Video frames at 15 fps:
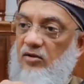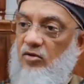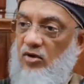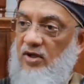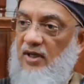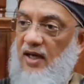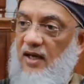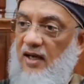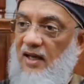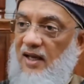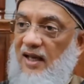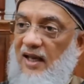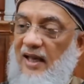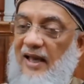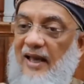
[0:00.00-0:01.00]
dunya,
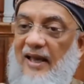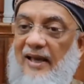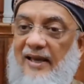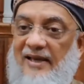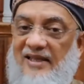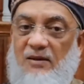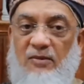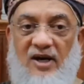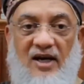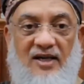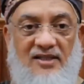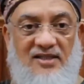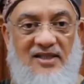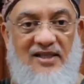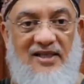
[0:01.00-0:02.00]
in the middle
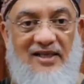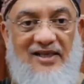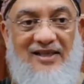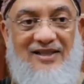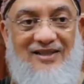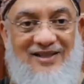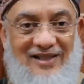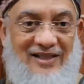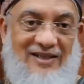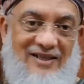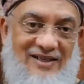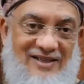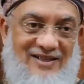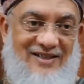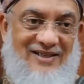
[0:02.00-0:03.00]
is deen.